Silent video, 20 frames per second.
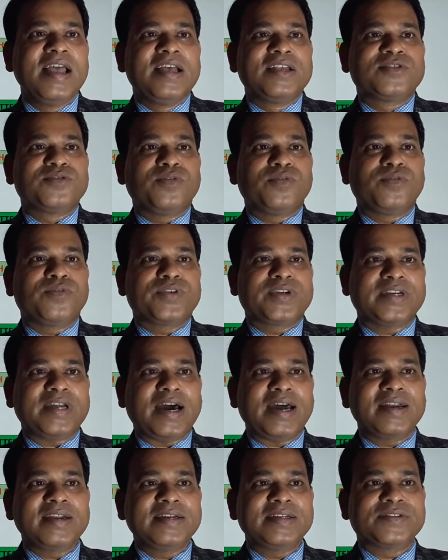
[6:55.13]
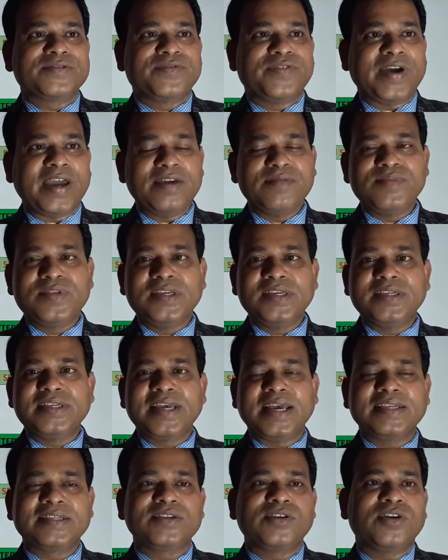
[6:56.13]
So targets, 5G
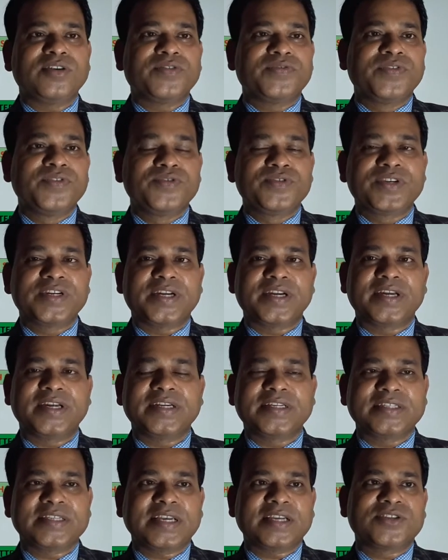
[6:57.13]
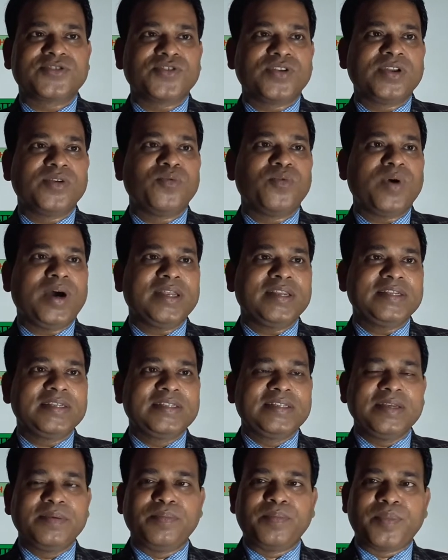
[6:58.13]
has got few targets actually. One is
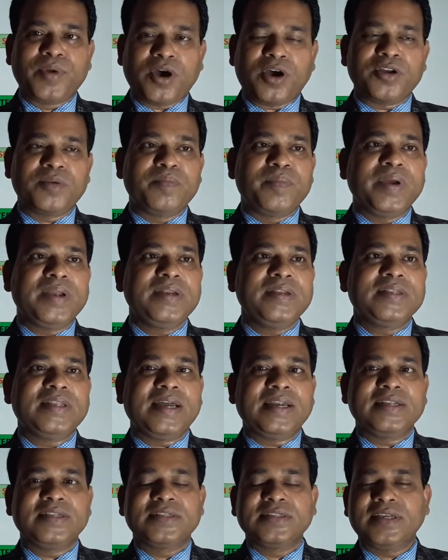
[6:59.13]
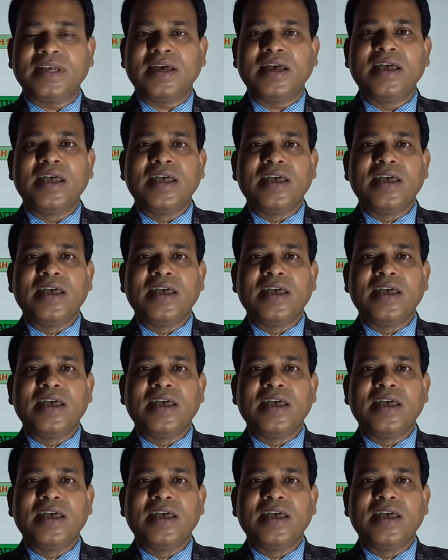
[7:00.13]
the broadband, that is a